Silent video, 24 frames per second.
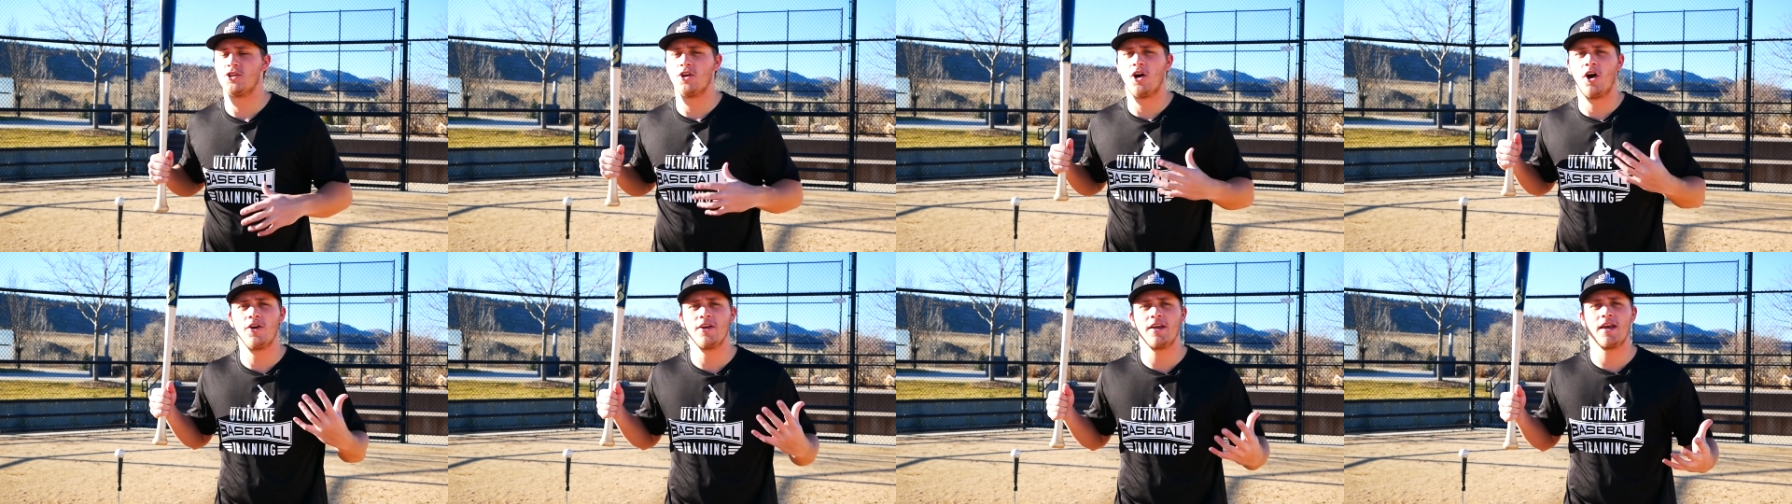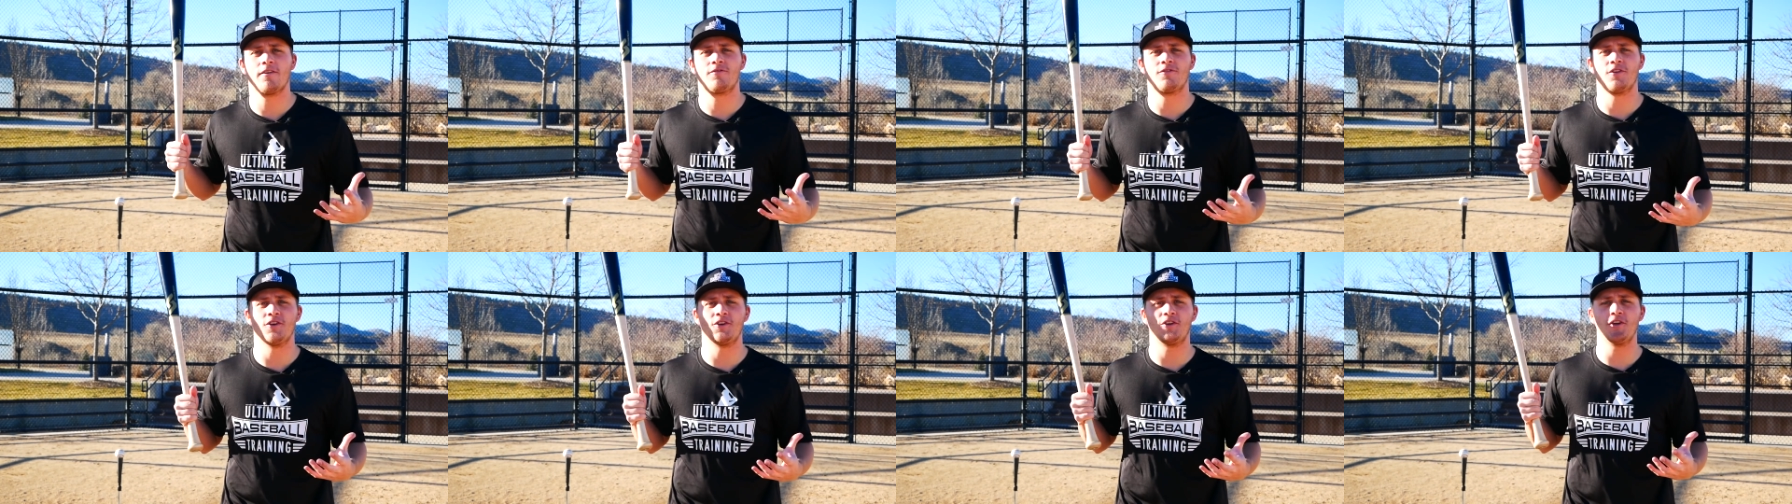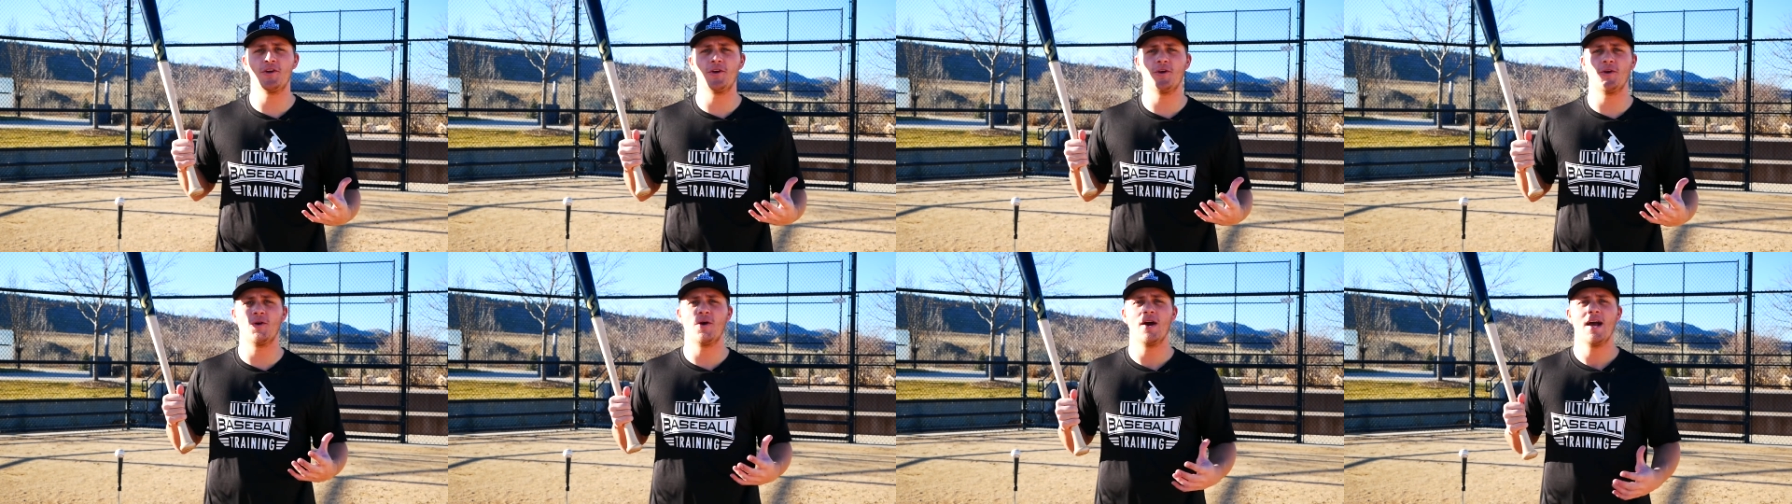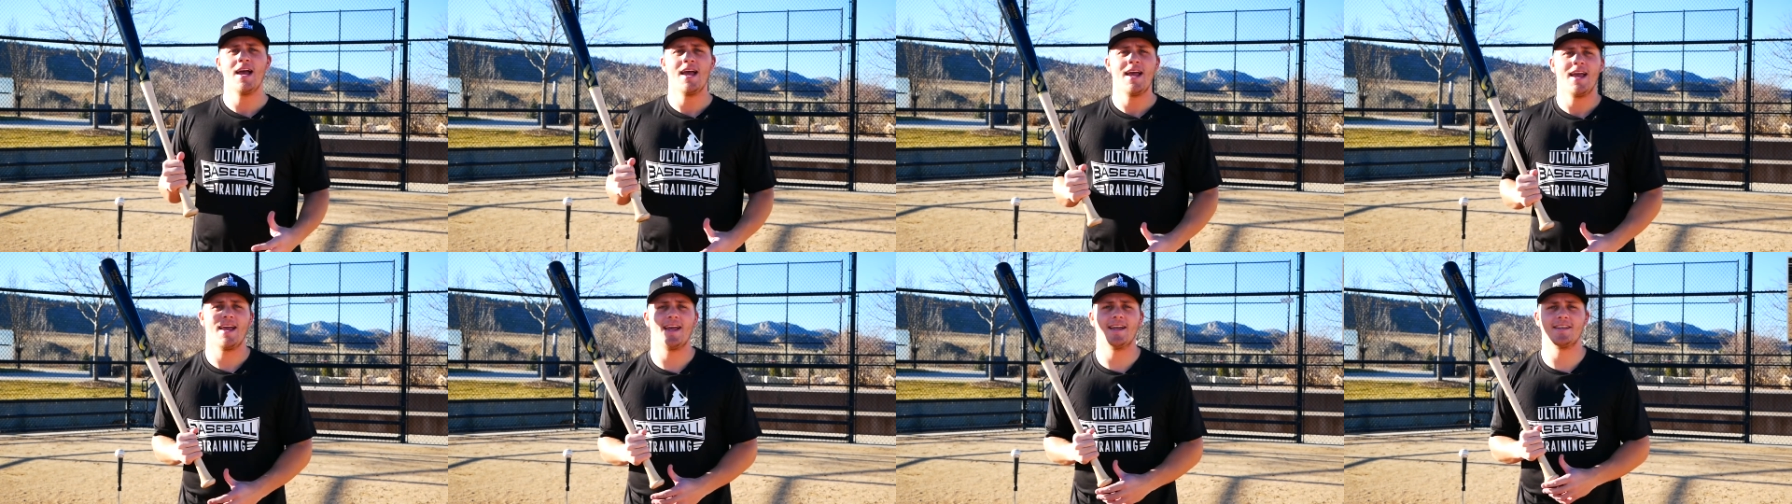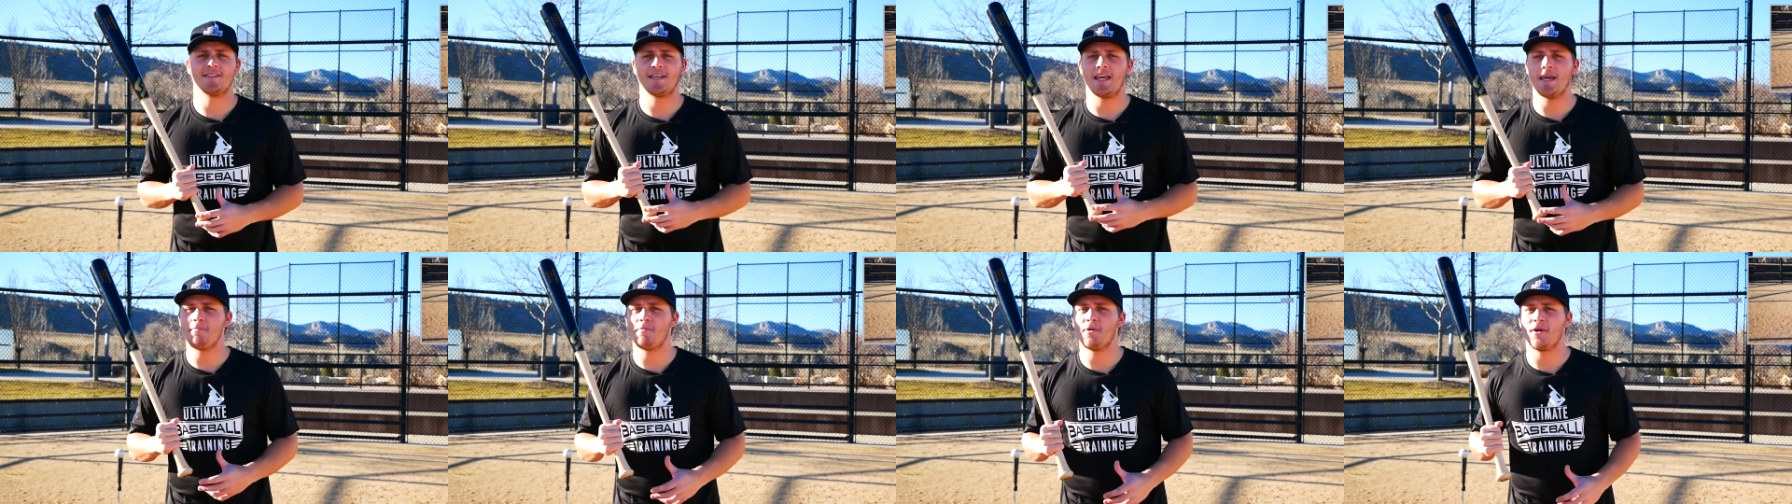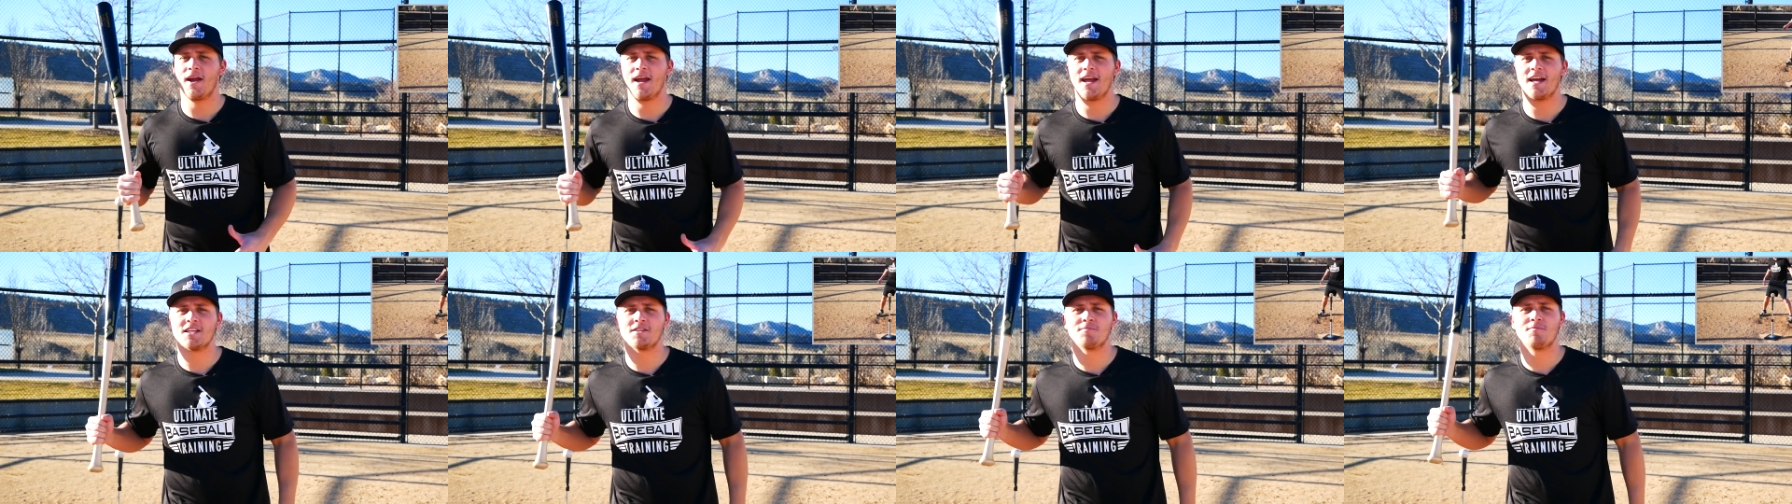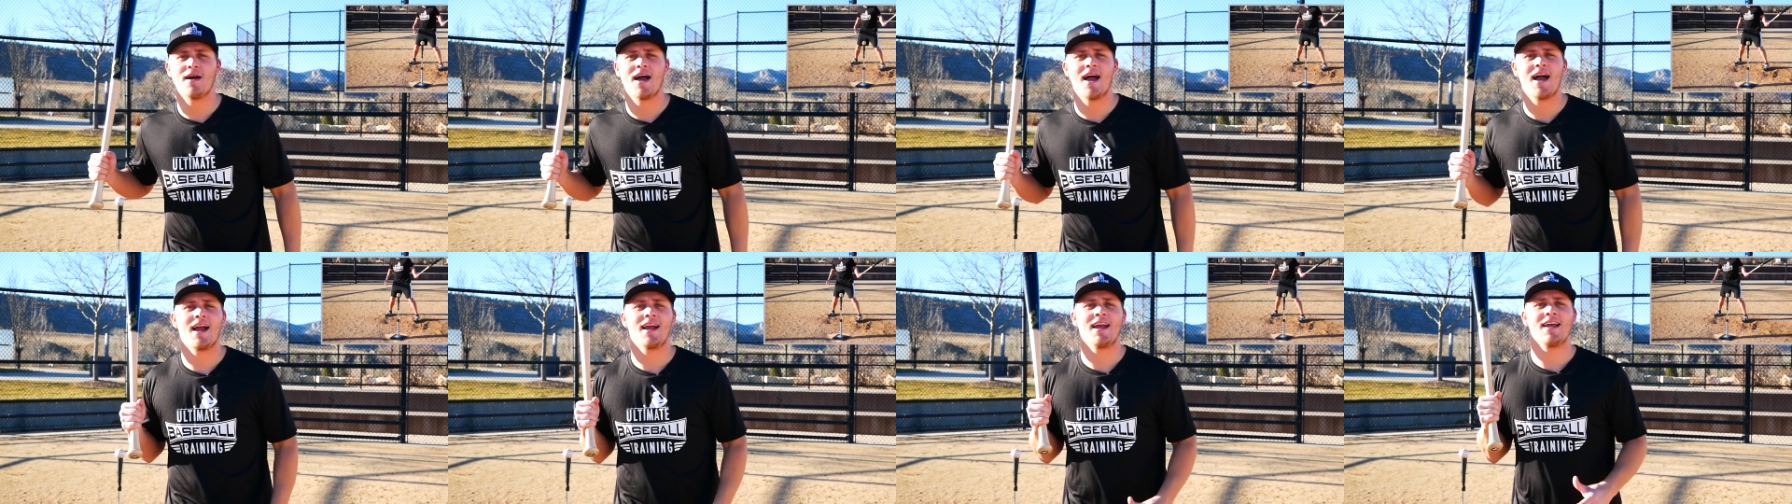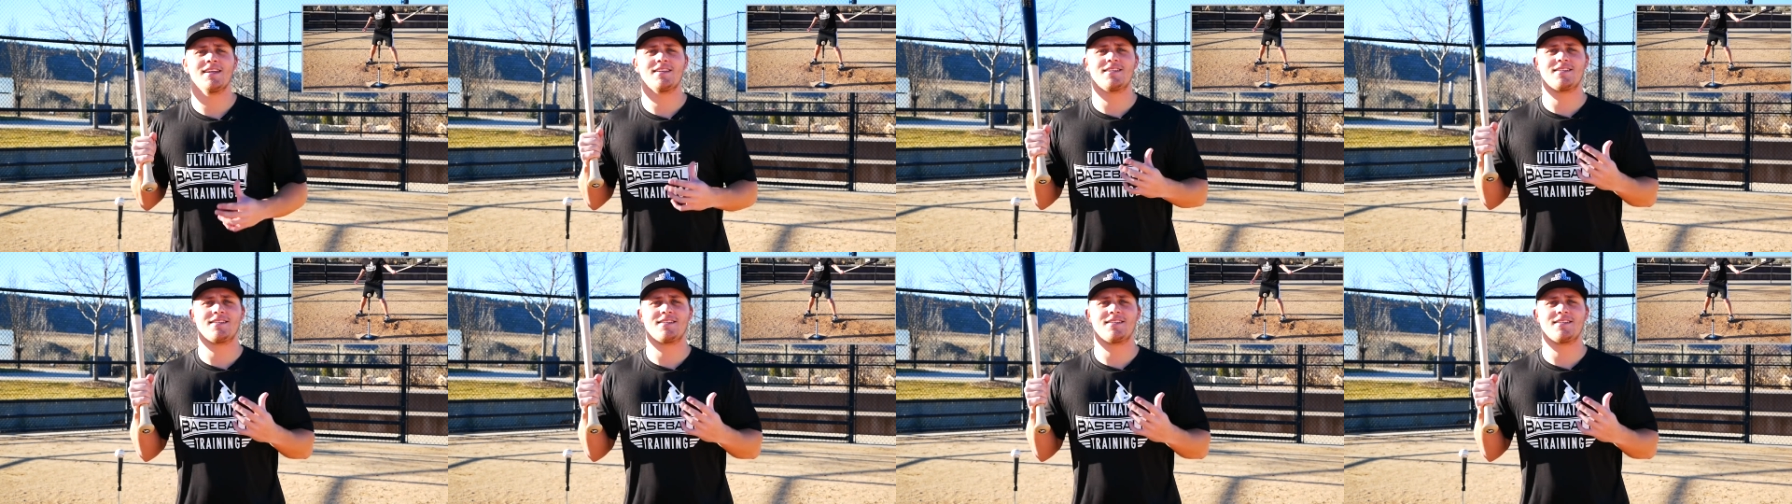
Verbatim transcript: and all you have to do is keep your hands back,